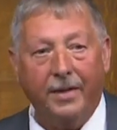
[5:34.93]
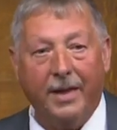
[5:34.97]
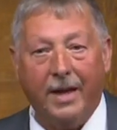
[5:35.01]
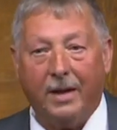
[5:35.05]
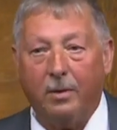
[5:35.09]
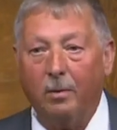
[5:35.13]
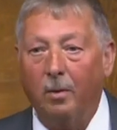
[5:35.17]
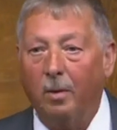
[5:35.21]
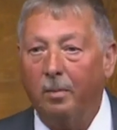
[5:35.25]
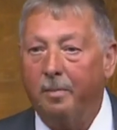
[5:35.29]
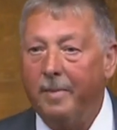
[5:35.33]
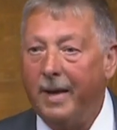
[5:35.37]

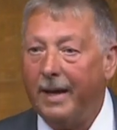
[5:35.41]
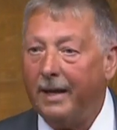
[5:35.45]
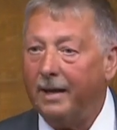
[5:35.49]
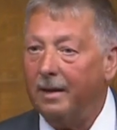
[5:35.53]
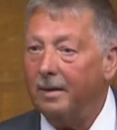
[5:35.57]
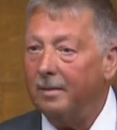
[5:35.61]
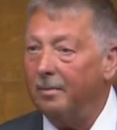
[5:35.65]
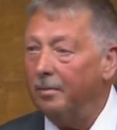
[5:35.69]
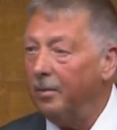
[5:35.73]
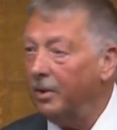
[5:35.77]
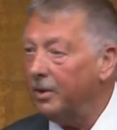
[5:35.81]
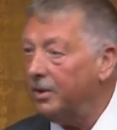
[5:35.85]
then it will make
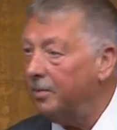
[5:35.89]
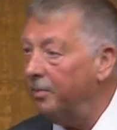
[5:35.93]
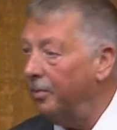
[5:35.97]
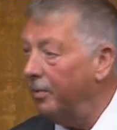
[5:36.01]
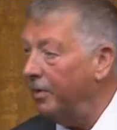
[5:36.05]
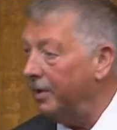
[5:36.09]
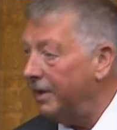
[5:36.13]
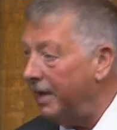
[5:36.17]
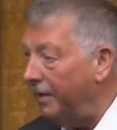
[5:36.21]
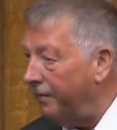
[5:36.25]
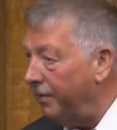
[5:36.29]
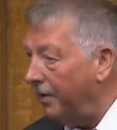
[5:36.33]
it much
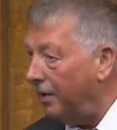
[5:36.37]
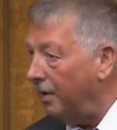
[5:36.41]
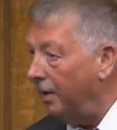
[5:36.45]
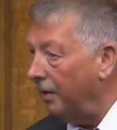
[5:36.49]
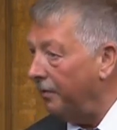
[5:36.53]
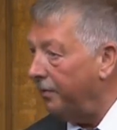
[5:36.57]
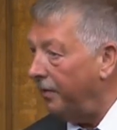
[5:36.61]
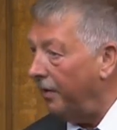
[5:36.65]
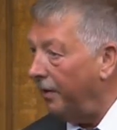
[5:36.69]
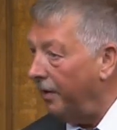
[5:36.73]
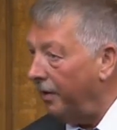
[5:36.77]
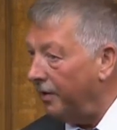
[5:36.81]
more
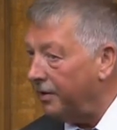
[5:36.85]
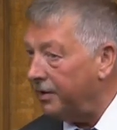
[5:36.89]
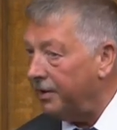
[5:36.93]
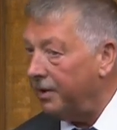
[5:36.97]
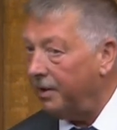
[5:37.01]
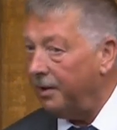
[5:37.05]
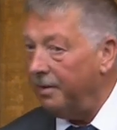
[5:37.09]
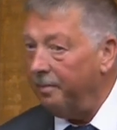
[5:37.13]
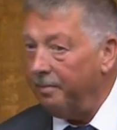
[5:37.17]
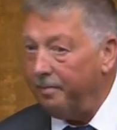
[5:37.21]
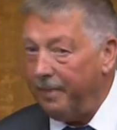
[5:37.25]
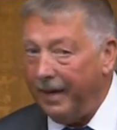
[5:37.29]
difficult for us
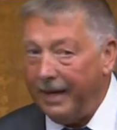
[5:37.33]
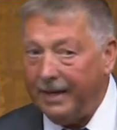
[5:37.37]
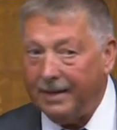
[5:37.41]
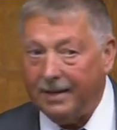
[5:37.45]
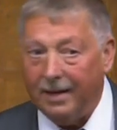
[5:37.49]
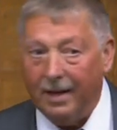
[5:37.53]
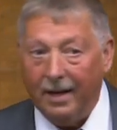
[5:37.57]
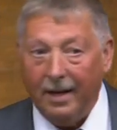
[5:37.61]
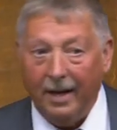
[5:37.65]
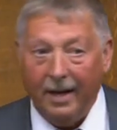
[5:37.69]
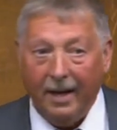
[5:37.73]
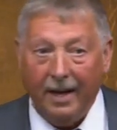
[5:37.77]
to
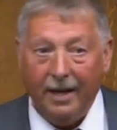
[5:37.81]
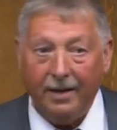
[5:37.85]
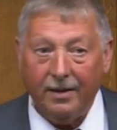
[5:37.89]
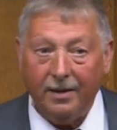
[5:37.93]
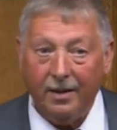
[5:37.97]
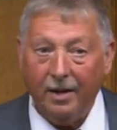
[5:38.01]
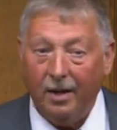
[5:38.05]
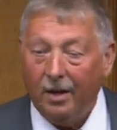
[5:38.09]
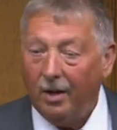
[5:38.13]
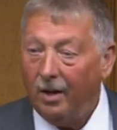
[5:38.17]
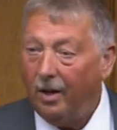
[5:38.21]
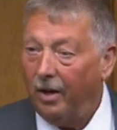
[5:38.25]
compete
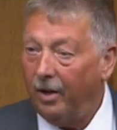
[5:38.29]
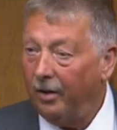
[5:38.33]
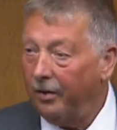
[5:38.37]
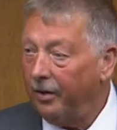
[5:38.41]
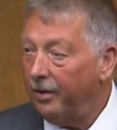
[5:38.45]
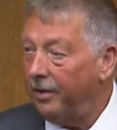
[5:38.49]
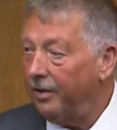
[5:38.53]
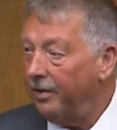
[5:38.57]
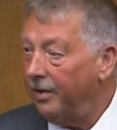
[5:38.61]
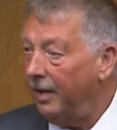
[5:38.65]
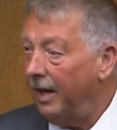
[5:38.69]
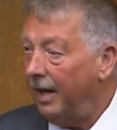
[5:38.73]
in
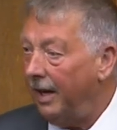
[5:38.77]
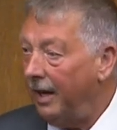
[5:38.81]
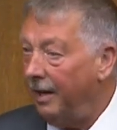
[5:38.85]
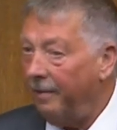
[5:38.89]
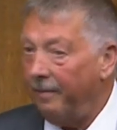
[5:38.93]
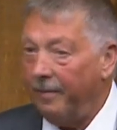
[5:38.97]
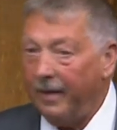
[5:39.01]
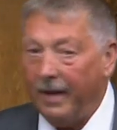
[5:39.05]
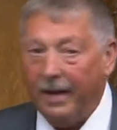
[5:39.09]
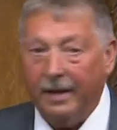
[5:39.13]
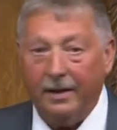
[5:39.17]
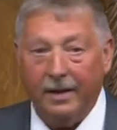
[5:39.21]
other
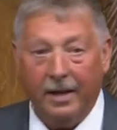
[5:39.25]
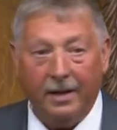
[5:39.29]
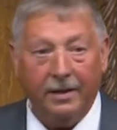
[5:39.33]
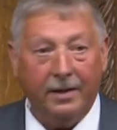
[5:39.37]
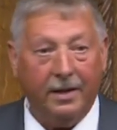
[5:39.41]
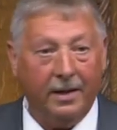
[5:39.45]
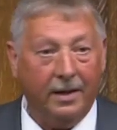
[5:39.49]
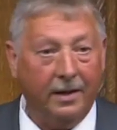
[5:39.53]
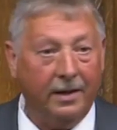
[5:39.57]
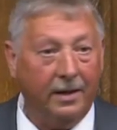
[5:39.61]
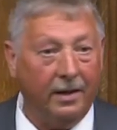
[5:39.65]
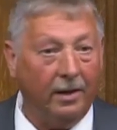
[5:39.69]

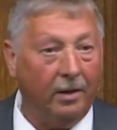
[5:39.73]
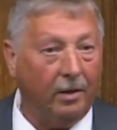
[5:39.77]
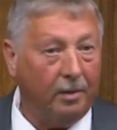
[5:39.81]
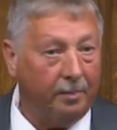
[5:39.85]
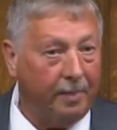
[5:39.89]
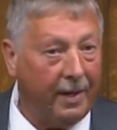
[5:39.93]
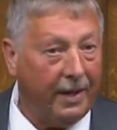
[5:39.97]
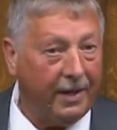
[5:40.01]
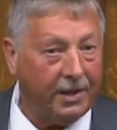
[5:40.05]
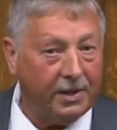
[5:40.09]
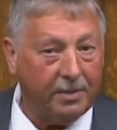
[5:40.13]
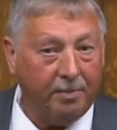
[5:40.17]
in
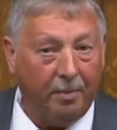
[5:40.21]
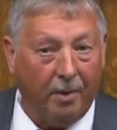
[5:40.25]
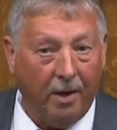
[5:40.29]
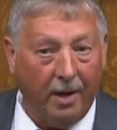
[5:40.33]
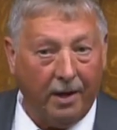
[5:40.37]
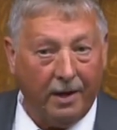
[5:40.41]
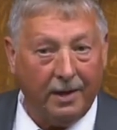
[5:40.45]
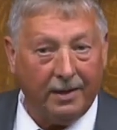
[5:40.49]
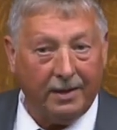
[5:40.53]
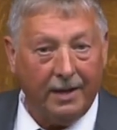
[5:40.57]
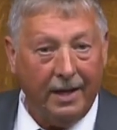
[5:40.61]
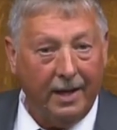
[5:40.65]
our biggest
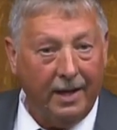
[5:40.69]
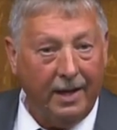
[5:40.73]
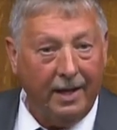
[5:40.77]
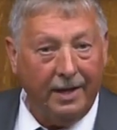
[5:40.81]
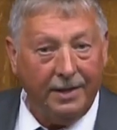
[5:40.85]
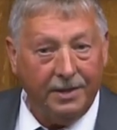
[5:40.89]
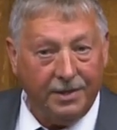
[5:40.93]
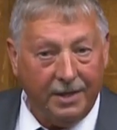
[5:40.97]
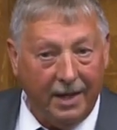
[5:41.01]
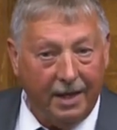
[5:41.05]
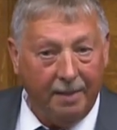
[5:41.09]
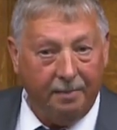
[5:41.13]
market
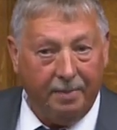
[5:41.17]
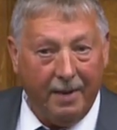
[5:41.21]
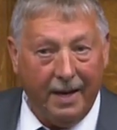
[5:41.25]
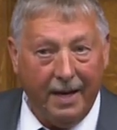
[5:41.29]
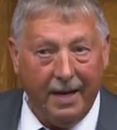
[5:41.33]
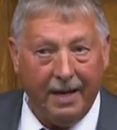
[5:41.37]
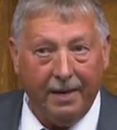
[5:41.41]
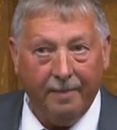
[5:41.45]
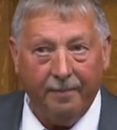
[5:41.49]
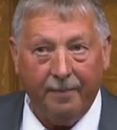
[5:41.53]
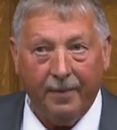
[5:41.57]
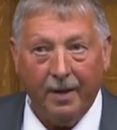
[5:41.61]
in
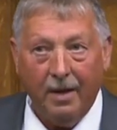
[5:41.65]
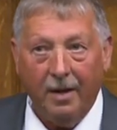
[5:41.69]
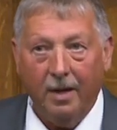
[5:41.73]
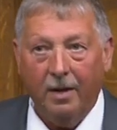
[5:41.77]
GB.